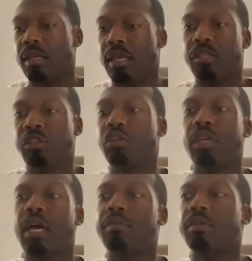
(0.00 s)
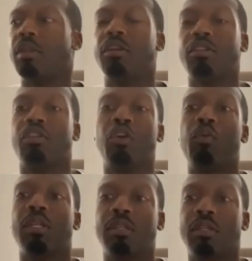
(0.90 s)
it's your job to learn to know
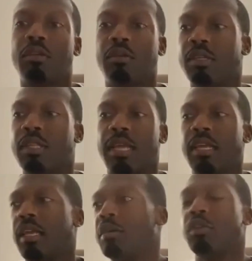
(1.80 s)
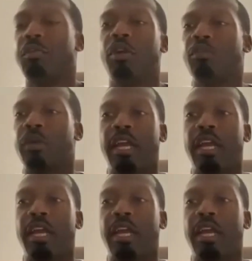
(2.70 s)
what to do. Because like it comes to a point where